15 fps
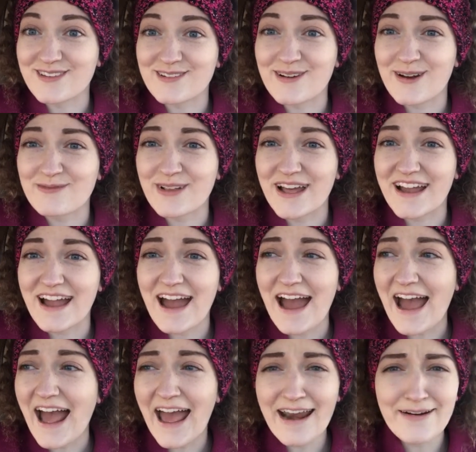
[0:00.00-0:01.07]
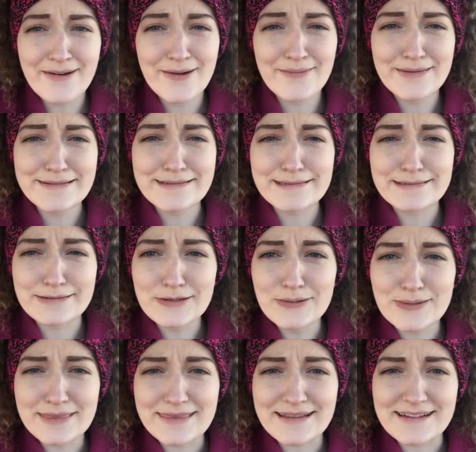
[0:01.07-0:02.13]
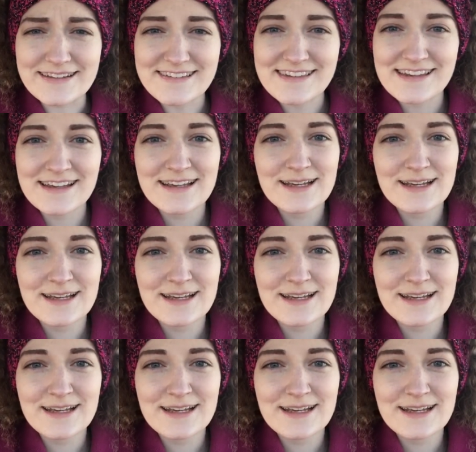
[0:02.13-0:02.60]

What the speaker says: So I'm like, I don't know what to do with this.